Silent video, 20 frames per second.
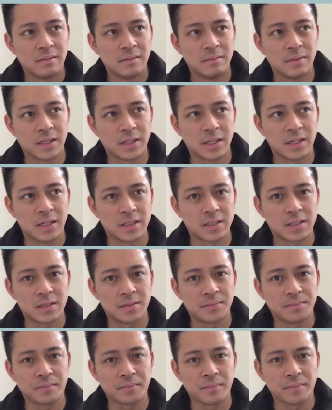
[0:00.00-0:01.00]
Because
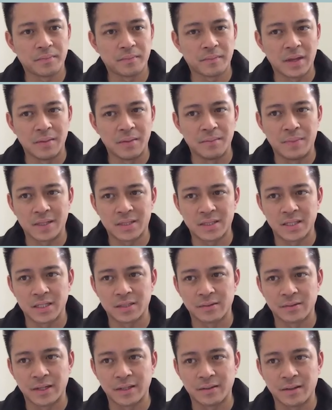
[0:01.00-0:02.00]
in
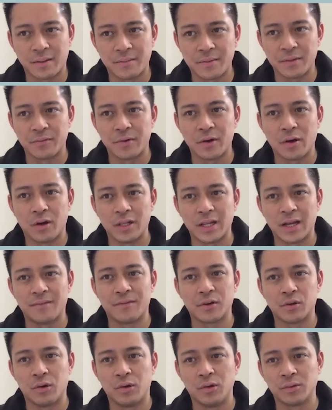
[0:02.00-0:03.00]
business, right? I mean, we all have
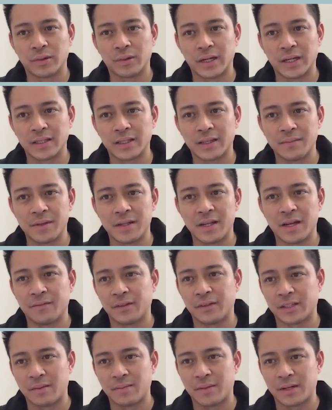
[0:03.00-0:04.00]
a goal, right? I mean,
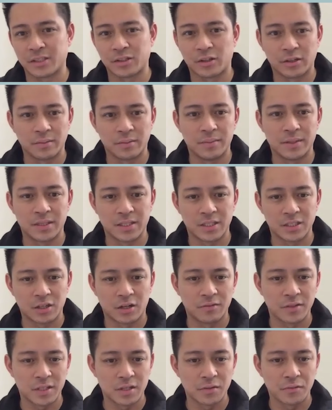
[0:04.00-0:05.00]
every time I start a business,
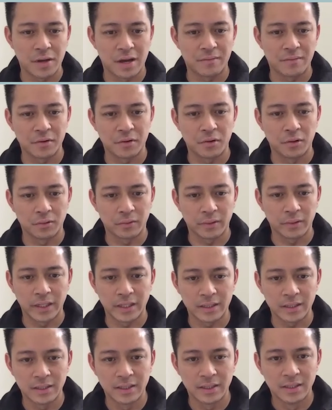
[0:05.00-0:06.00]
obviously we have a goal,
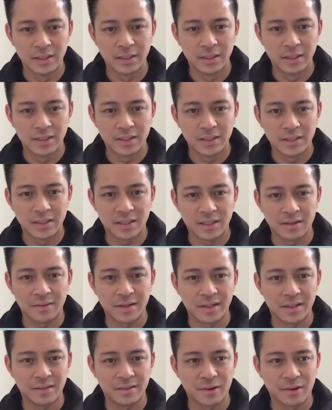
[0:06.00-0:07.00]
right? I
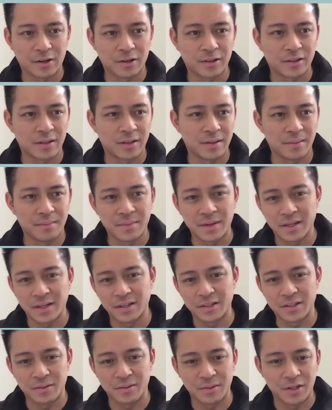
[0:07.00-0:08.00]
mean, rather than them being
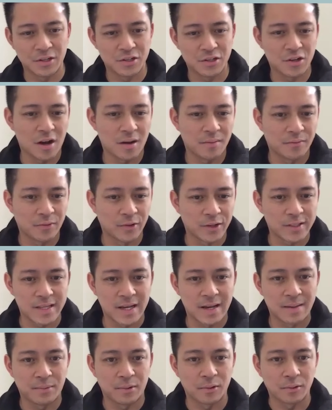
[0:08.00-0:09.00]
in a job, for
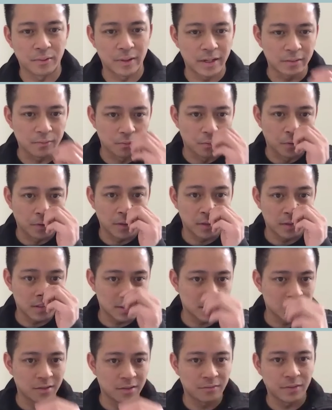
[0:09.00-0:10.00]
example, right, working
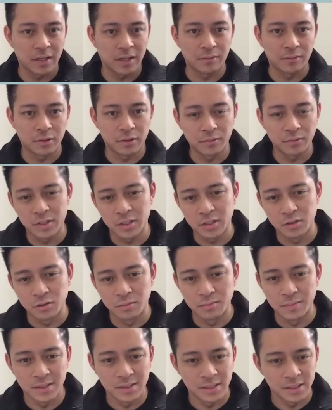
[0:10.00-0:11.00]
stuff, like what do we just
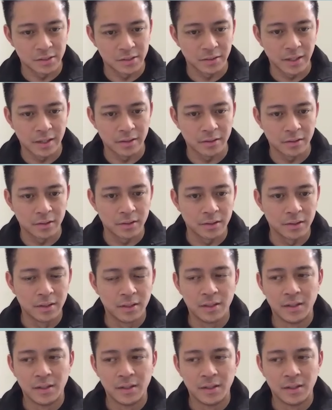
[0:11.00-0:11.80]
do business together?